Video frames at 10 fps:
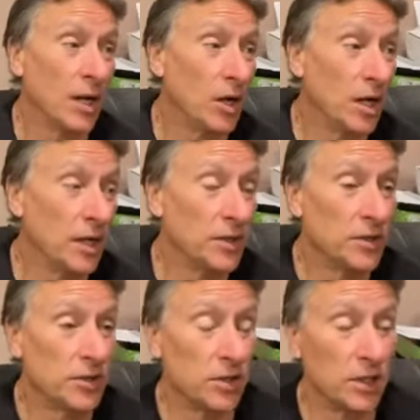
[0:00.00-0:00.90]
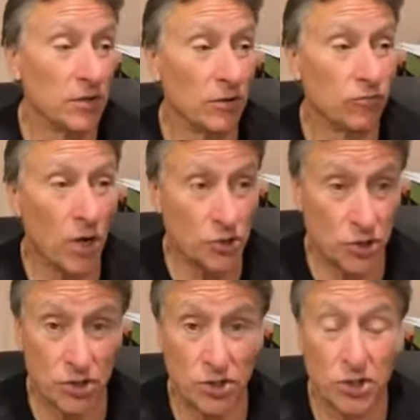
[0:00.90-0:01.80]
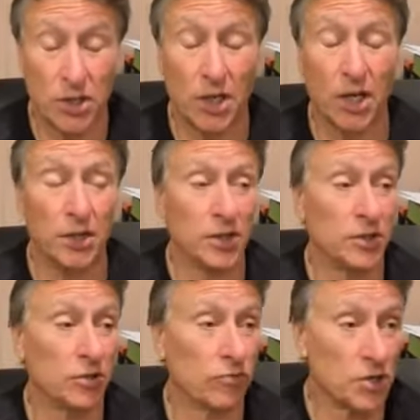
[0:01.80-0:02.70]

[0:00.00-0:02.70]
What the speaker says: The Russians are